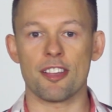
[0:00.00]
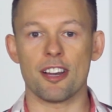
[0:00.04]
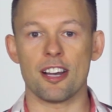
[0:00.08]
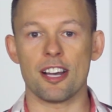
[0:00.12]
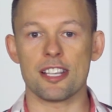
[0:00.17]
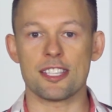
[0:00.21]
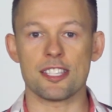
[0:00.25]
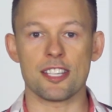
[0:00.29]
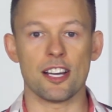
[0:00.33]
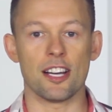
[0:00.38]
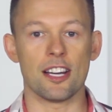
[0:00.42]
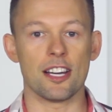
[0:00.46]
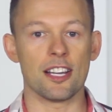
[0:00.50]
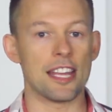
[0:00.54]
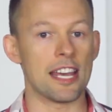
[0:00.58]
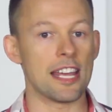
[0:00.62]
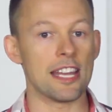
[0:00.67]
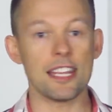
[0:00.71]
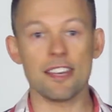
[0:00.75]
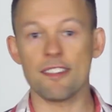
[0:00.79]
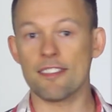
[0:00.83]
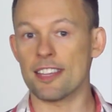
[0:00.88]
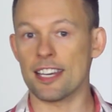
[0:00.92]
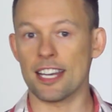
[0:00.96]
thoughts on
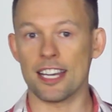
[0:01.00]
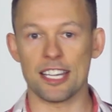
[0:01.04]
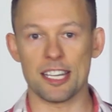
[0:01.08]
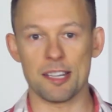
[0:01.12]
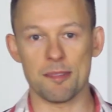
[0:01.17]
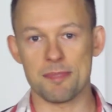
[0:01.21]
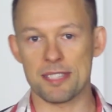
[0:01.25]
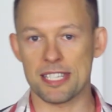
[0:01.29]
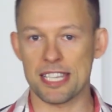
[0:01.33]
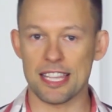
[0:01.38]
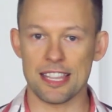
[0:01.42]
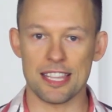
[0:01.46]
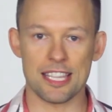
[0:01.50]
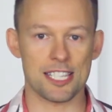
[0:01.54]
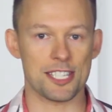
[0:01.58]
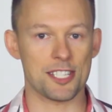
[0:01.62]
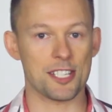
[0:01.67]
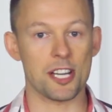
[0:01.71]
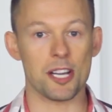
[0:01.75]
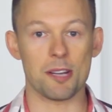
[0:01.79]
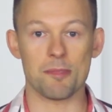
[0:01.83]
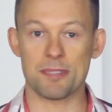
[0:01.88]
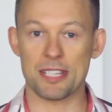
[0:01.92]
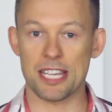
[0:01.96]
any of the items in this
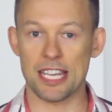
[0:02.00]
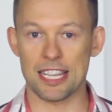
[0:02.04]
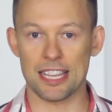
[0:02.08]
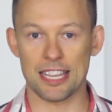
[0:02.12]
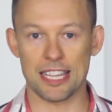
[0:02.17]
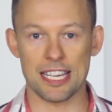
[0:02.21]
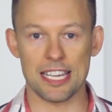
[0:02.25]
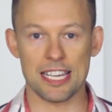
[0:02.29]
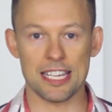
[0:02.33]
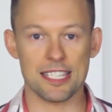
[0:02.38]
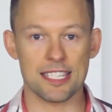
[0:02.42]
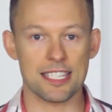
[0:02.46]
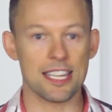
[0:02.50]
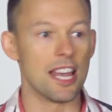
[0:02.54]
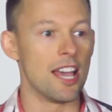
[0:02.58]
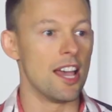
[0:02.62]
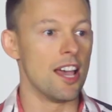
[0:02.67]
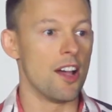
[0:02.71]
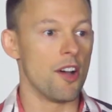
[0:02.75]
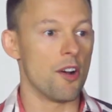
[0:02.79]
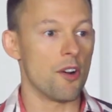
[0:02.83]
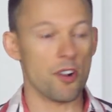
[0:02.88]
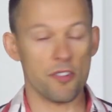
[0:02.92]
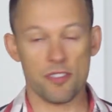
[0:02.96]
top 10 list.
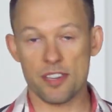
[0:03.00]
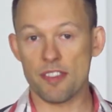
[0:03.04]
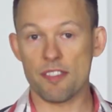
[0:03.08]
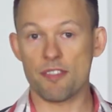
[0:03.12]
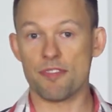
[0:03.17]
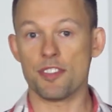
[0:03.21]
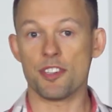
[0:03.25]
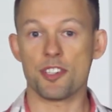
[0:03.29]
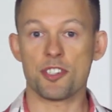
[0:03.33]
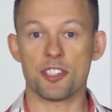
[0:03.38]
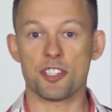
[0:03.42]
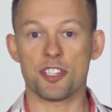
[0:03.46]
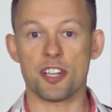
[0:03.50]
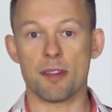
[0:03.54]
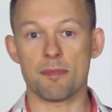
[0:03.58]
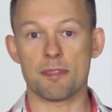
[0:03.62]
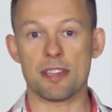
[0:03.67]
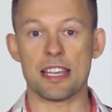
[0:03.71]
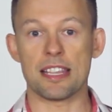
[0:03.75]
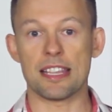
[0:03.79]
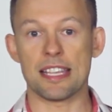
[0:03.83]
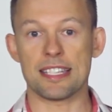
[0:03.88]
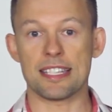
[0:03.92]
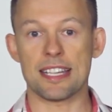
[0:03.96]
Or if you have future top
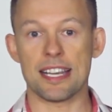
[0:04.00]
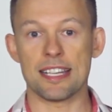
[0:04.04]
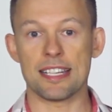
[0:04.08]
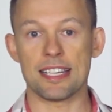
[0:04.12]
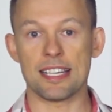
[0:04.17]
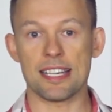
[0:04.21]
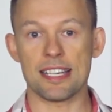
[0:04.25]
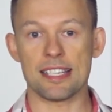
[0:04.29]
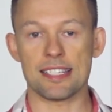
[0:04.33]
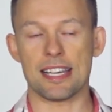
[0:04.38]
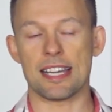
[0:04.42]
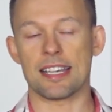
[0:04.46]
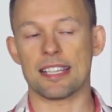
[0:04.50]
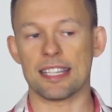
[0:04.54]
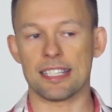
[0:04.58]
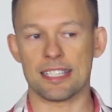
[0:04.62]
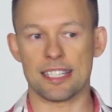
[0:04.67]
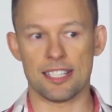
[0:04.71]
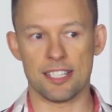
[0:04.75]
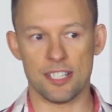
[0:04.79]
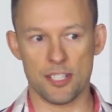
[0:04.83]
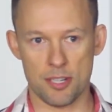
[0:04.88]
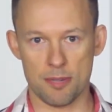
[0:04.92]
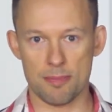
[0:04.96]
10 list ideas, I'd
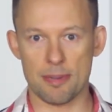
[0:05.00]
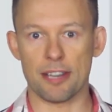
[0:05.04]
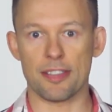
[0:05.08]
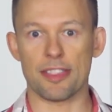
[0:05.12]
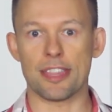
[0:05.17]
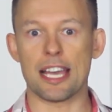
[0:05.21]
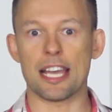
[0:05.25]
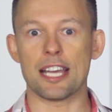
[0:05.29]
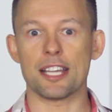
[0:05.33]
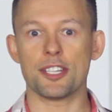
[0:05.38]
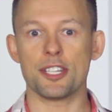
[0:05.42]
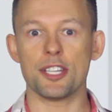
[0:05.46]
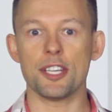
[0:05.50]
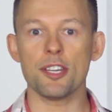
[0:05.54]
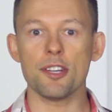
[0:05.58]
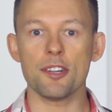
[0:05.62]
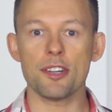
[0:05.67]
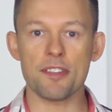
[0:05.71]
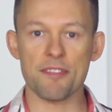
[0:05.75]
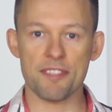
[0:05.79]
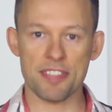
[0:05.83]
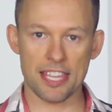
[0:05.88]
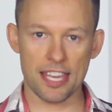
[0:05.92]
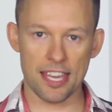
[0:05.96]
like to know about that
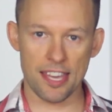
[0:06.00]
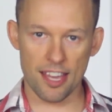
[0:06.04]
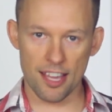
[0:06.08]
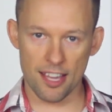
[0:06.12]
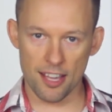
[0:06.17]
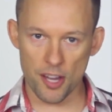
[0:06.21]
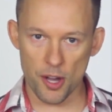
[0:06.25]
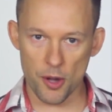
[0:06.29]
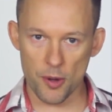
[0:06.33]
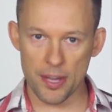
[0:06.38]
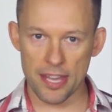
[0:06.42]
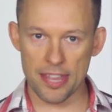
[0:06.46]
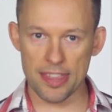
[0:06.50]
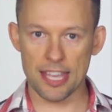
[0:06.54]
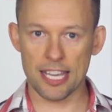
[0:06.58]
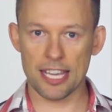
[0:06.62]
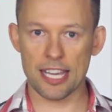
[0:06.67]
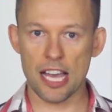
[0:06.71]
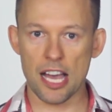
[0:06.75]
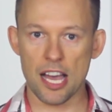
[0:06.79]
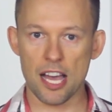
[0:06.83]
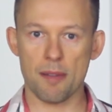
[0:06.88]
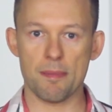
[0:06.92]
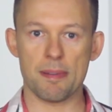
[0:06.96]
too. Everything can go in the
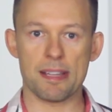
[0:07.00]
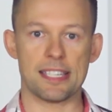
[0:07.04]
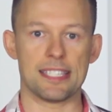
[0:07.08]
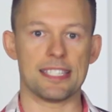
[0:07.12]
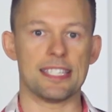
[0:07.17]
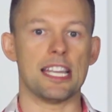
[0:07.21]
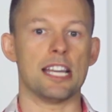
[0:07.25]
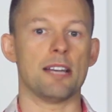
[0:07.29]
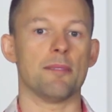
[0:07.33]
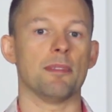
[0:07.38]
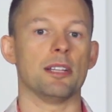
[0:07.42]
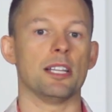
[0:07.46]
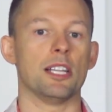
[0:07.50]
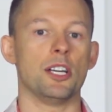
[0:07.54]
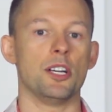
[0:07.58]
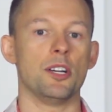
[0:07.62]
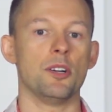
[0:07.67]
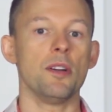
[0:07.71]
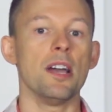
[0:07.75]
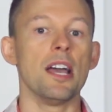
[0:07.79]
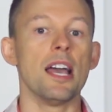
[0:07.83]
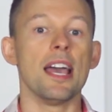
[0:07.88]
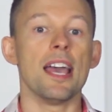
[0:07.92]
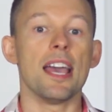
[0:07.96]
comments down
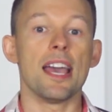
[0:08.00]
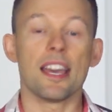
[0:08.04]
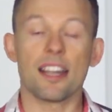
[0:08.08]
below.